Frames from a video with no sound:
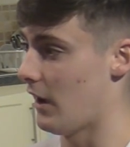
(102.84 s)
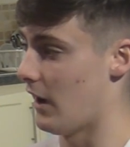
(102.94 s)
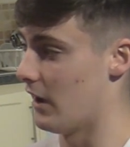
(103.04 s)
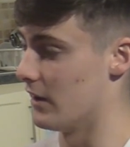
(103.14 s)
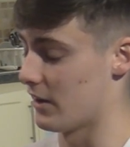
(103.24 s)

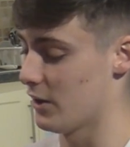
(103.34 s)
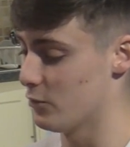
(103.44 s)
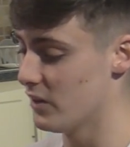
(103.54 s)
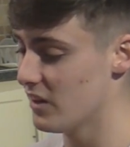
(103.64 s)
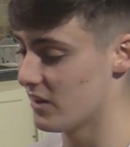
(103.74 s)
and I kind
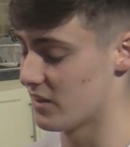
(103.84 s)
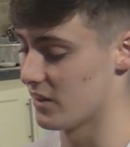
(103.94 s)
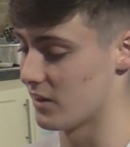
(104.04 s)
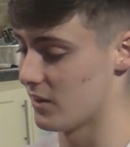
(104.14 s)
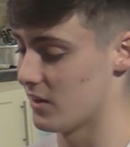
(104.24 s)
of realised,
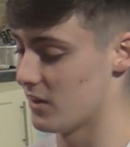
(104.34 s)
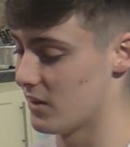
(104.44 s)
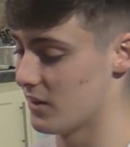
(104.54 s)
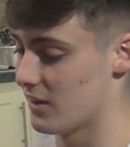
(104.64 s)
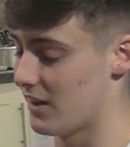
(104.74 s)
like,
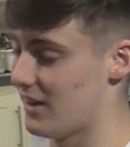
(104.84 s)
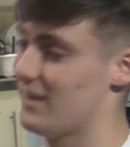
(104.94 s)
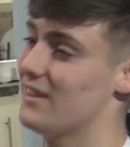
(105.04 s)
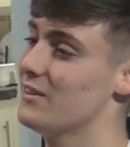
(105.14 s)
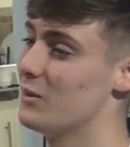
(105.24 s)

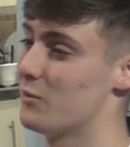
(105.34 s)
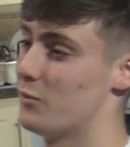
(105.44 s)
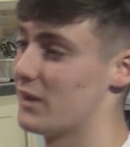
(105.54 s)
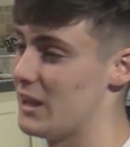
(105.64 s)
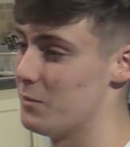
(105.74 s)
I don't know if I
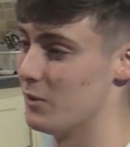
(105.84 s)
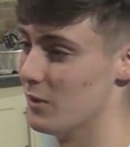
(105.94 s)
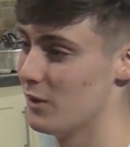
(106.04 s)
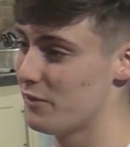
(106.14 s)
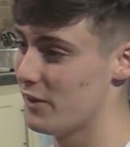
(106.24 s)
want to keep doing
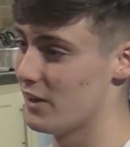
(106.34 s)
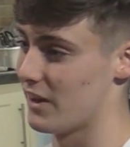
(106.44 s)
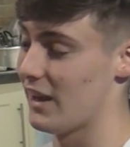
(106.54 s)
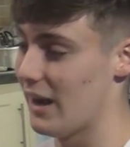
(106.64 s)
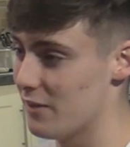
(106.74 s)
lo-fi.
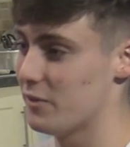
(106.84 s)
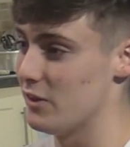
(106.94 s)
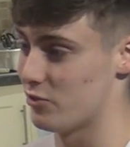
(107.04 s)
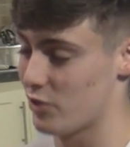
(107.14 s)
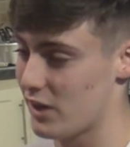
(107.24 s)
Like, I have
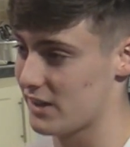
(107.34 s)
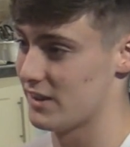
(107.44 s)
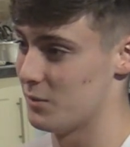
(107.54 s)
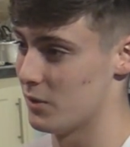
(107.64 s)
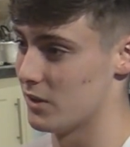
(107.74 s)
these tracks,
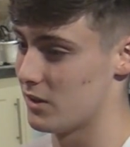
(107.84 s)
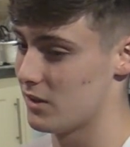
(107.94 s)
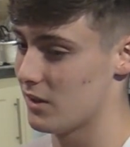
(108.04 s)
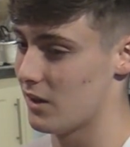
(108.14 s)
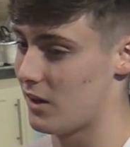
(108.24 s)
and I'm like,
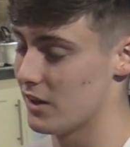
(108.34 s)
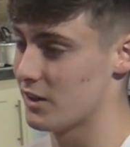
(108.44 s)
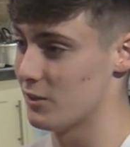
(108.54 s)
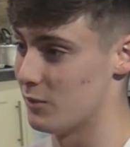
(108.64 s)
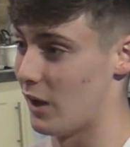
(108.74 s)

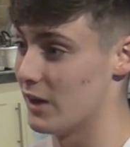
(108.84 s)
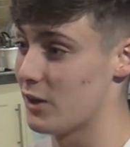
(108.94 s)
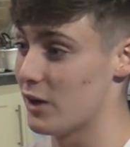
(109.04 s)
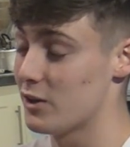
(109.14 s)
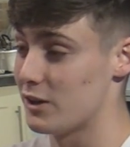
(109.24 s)

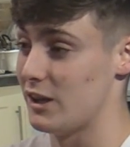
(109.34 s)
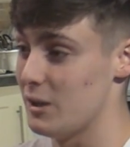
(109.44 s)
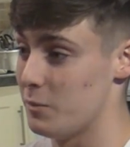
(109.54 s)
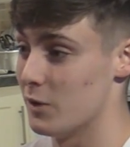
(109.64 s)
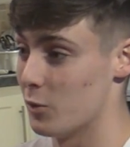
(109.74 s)
I could
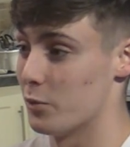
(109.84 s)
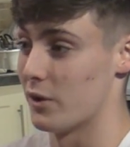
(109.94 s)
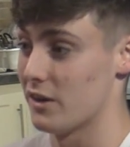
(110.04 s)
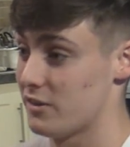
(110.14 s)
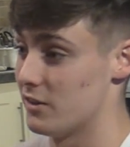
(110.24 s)
keep, you know,
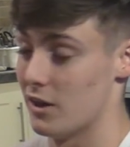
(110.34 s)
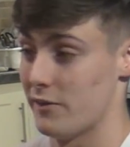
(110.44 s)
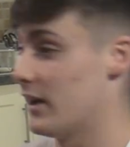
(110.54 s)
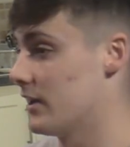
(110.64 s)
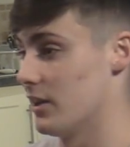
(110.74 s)
progressing. I've
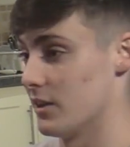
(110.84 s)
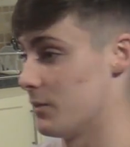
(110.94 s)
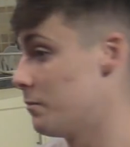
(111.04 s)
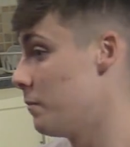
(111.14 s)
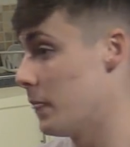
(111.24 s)
had like
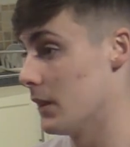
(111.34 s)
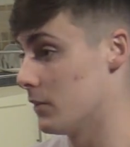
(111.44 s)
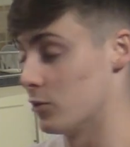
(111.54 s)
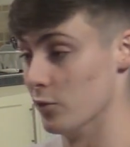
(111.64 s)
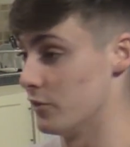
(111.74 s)

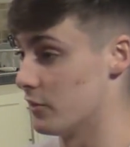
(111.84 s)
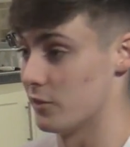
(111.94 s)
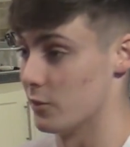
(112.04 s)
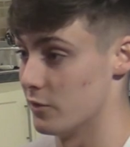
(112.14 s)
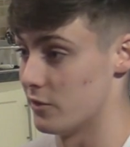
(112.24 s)
dozens
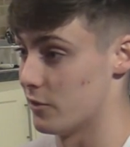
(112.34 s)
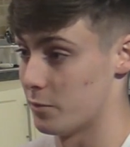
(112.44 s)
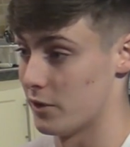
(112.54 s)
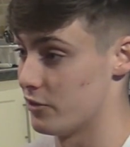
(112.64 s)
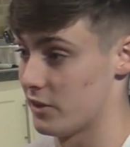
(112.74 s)
and dozens of
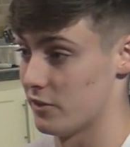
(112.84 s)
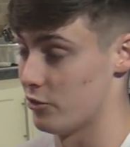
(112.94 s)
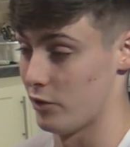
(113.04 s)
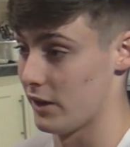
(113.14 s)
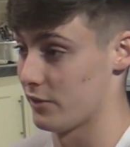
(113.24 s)
projects and
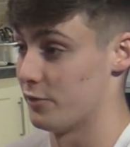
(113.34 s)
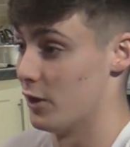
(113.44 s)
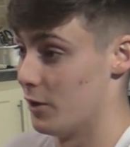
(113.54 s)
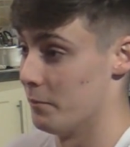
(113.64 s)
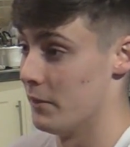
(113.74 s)
tracks
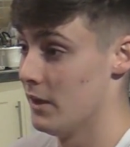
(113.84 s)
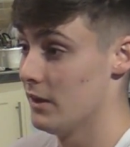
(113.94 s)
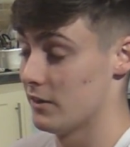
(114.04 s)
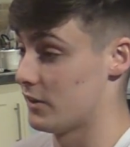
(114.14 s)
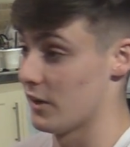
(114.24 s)
from
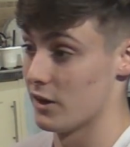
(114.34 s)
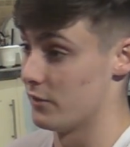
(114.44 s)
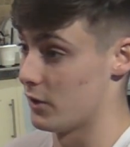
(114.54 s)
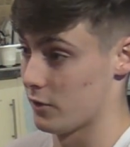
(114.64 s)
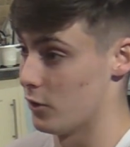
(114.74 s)
the start of
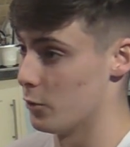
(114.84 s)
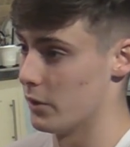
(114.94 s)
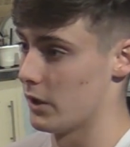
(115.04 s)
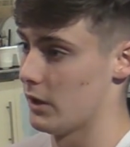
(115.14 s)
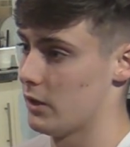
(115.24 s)
October,
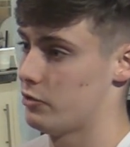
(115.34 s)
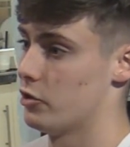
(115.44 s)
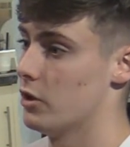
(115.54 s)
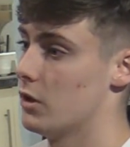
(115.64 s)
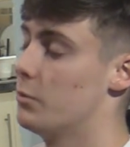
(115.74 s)
like last
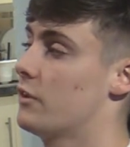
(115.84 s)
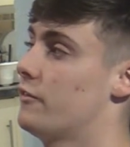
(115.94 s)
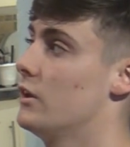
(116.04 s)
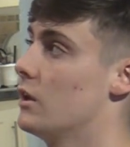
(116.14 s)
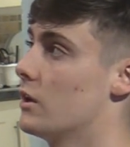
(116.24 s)
year, but I
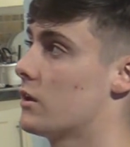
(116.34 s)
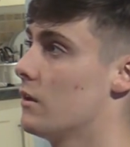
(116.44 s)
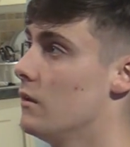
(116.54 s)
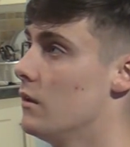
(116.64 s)
feel like